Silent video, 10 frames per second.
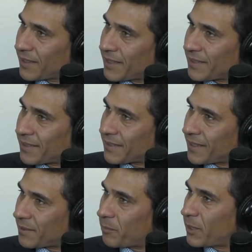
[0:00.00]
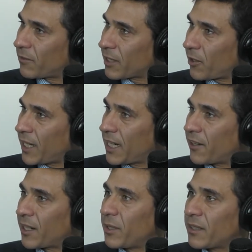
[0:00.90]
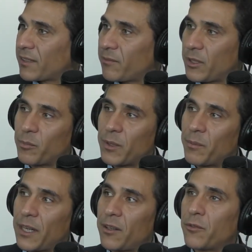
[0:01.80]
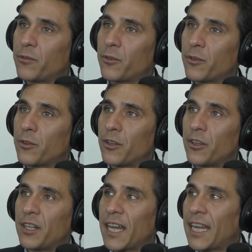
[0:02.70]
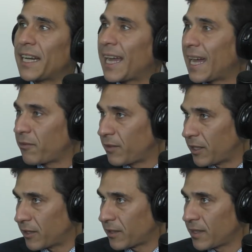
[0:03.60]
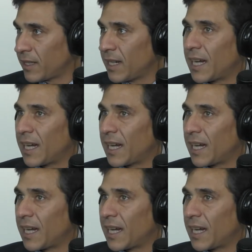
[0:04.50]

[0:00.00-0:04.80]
it's it's a bit of a gray area because if you've been married for nine and a half years